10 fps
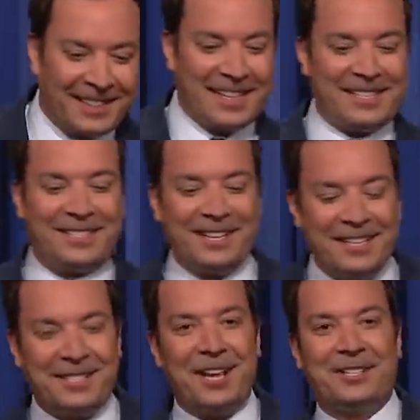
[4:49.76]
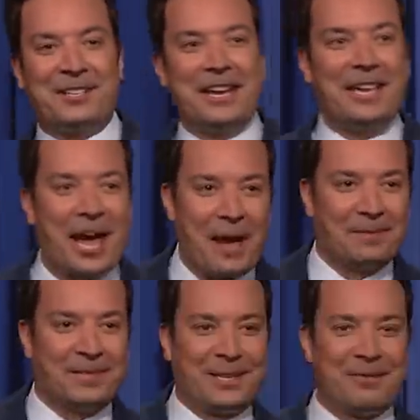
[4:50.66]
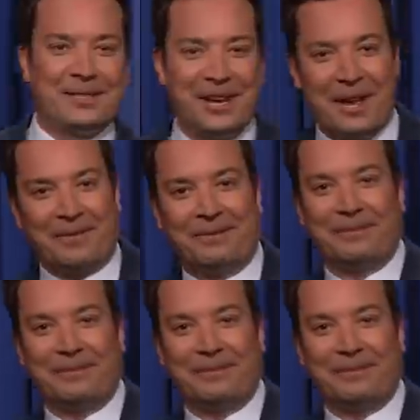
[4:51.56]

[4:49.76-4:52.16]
let's, let's touch kneecaps and see what's up.